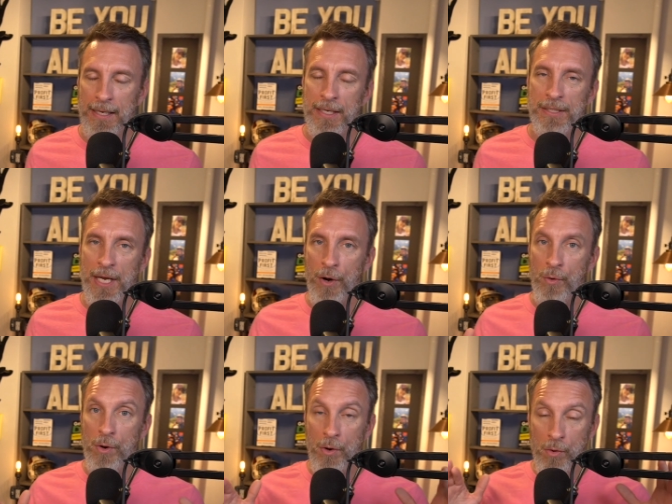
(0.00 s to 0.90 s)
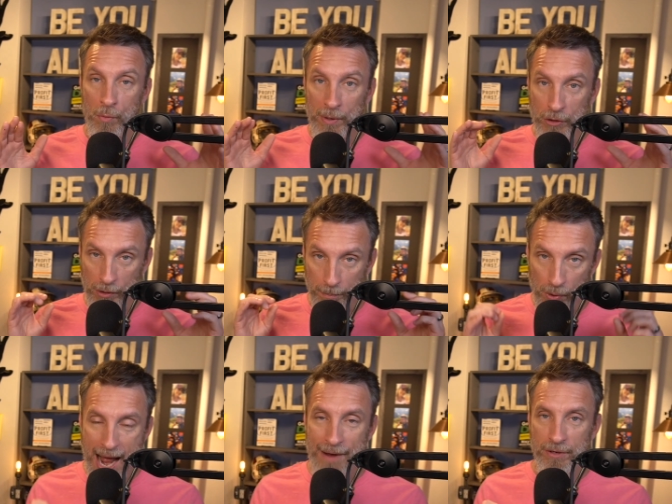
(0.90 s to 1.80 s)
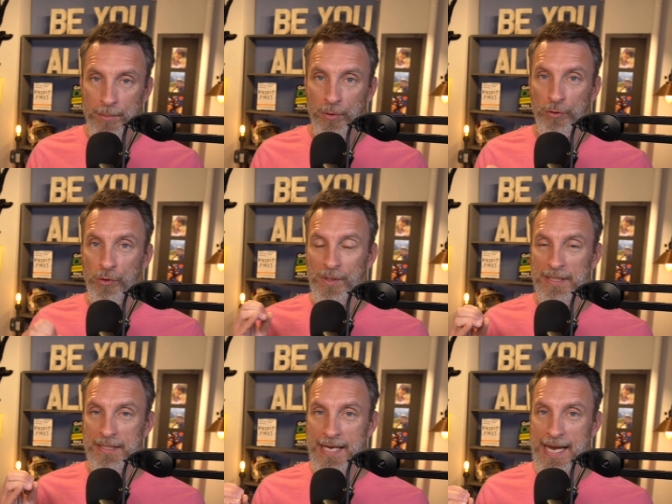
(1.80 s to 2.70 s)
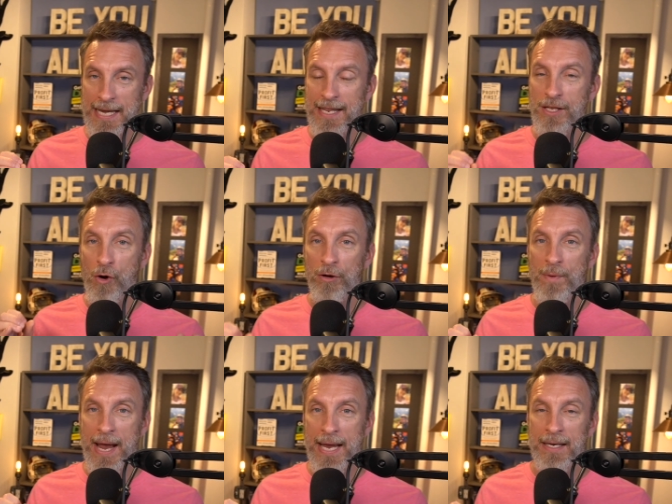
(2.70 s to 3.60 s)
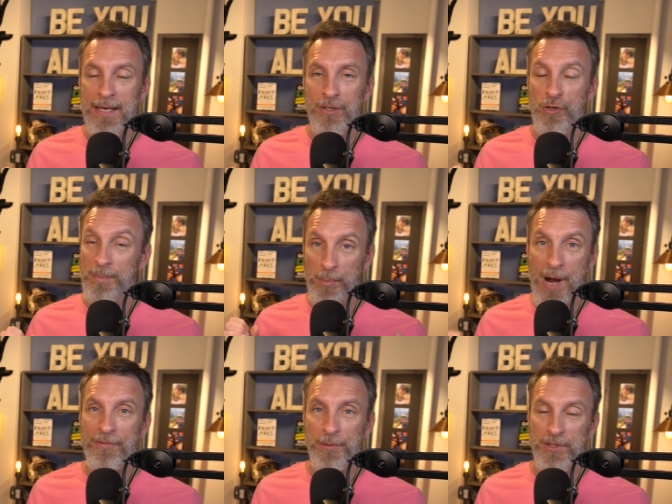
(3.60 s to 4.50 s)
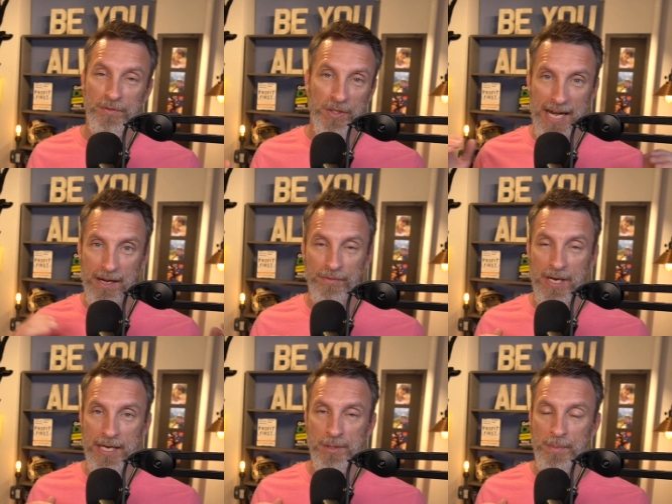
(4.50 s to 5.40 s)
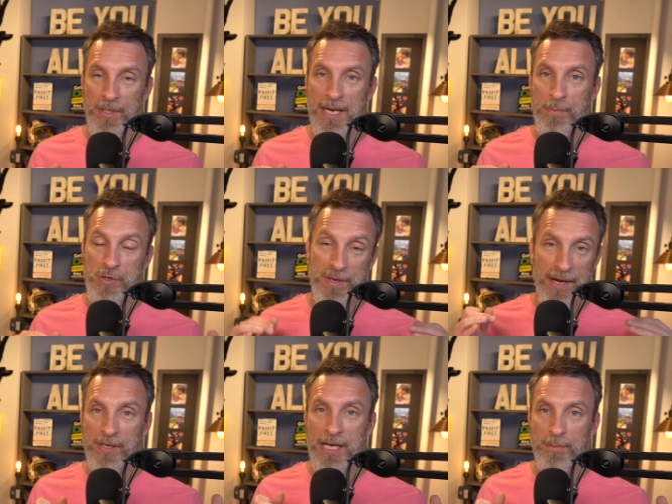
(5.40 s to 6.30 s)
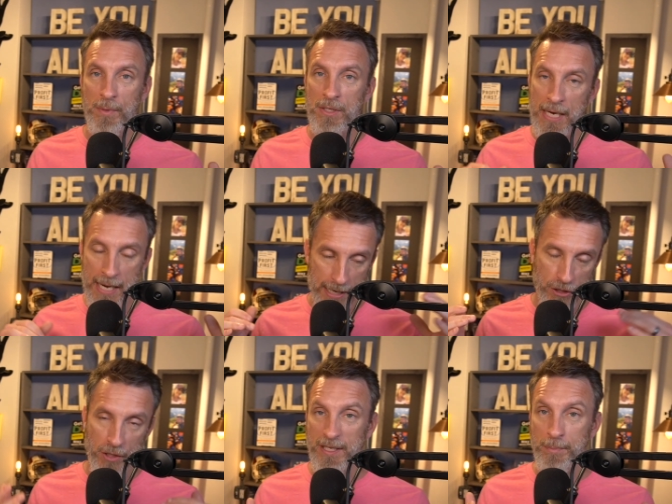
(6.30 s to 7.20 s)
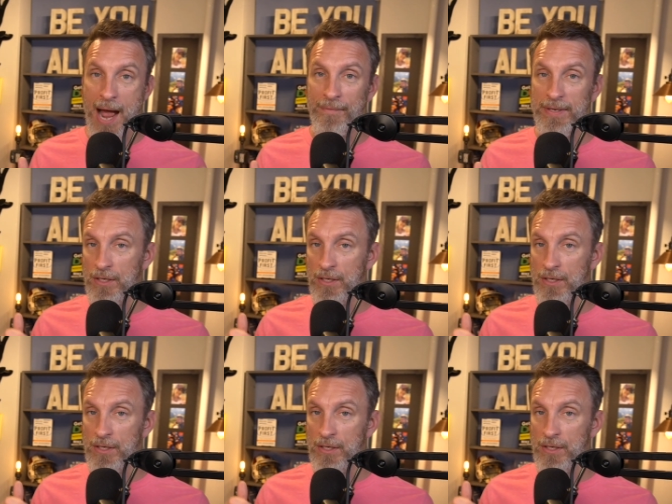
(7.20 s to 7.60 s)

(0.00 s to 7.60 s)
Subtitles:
So when you're profitable, you can sustain. And the only way you can be profitable is if you're caring for customers. And when you care for customers, it generates profits.